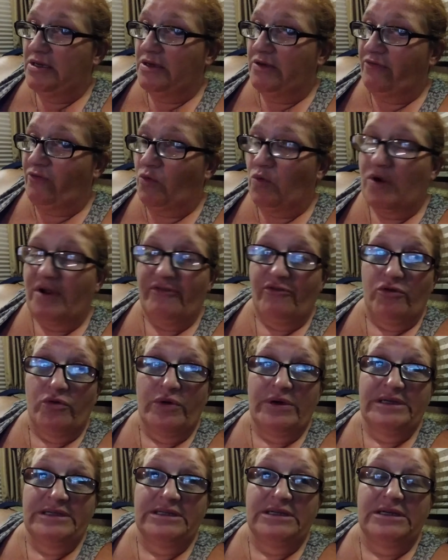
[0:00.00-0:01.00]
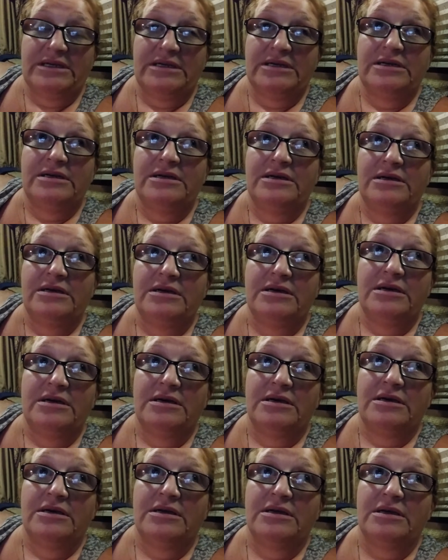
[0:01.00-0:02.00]
for whatever reason,
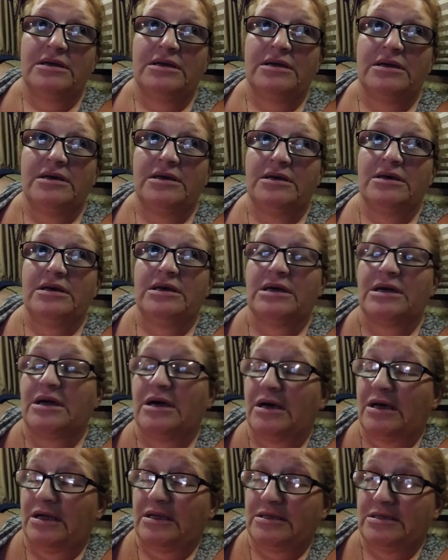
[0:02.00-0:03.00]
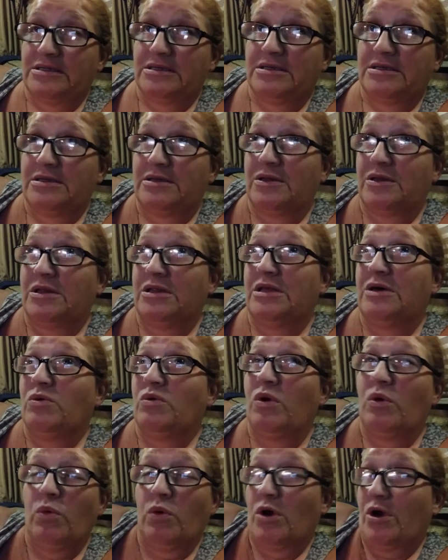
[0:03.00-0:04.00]
it got that we
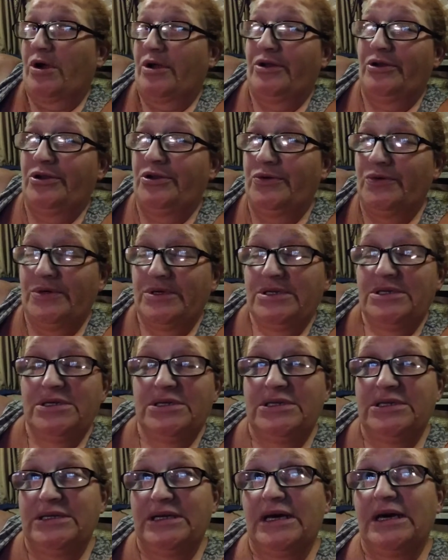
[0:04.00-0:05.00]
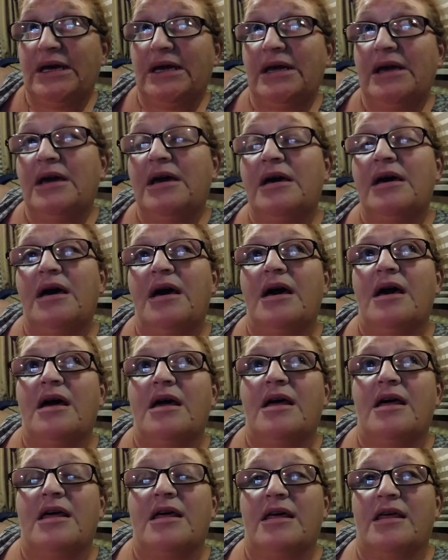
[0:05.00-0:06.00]
weren't going to do it today.
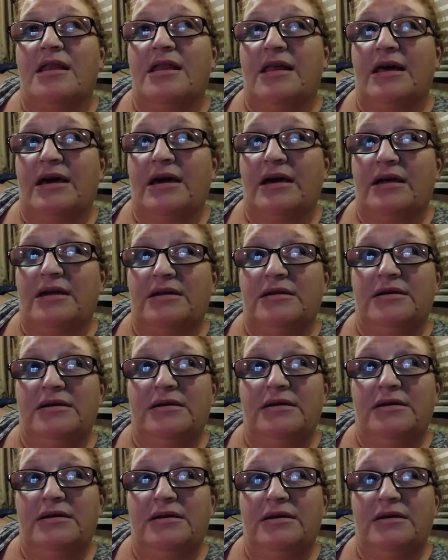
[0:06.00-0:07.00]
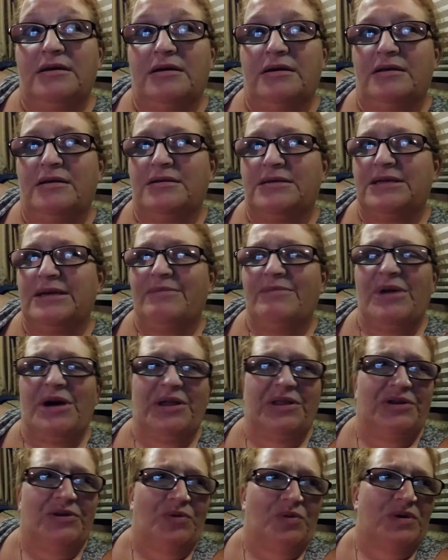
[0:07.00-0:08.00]
That something about
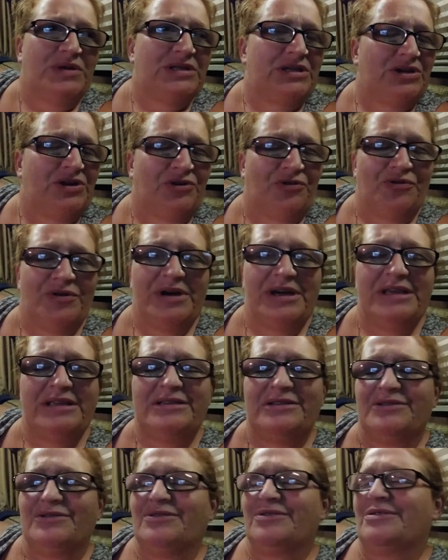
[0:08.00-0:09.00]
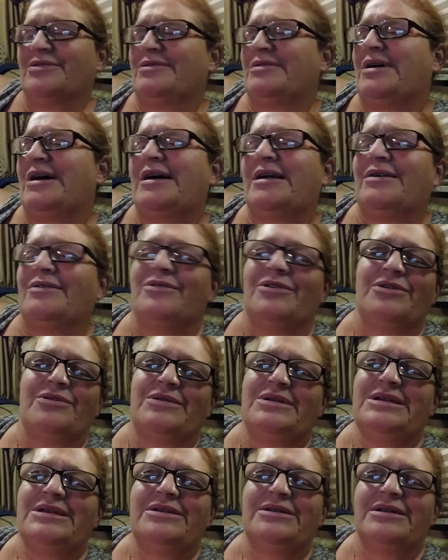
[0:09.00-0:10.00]
there wasn't no wreaths, or I don't know,
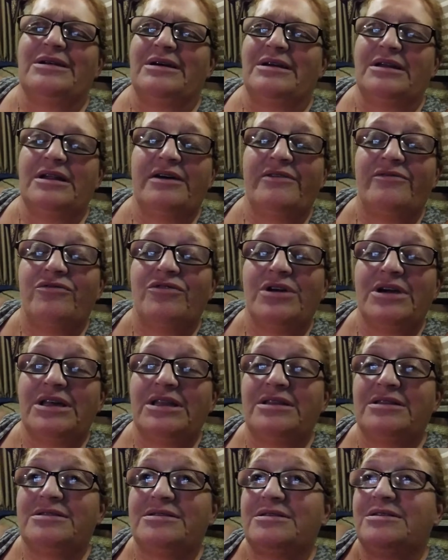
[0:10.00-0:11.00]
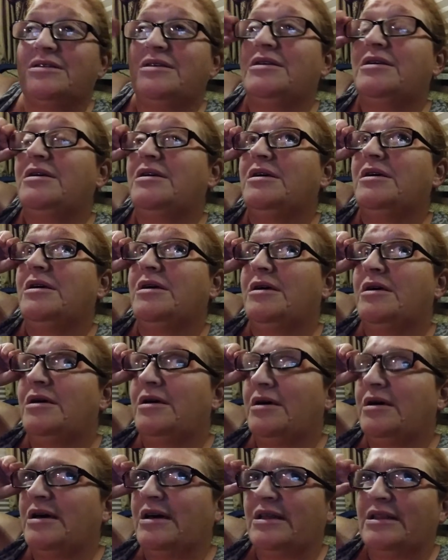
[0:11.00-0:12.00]
didn't enough wreaths.
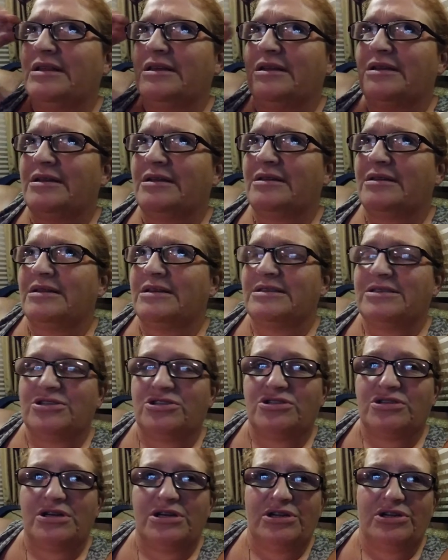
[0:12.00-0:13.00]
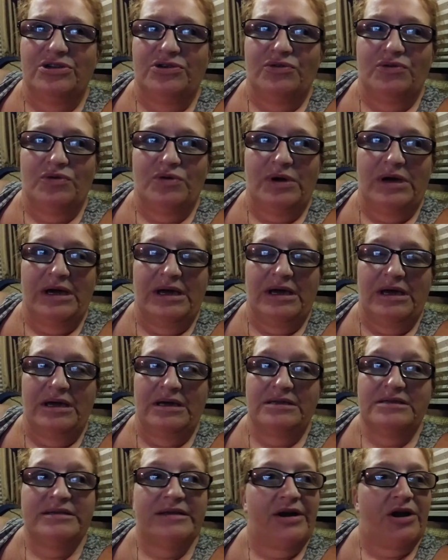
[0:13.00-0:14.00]
And then there's just going to do a
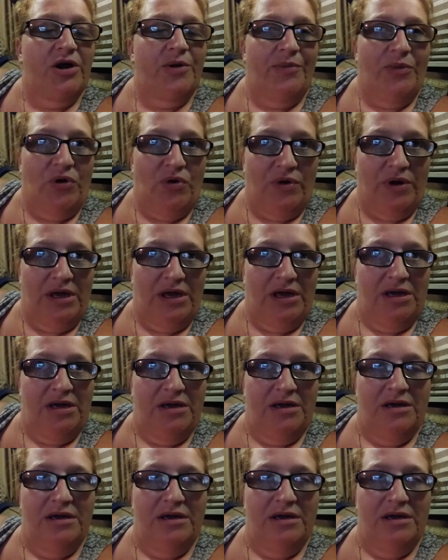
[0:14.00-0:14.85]
ceremony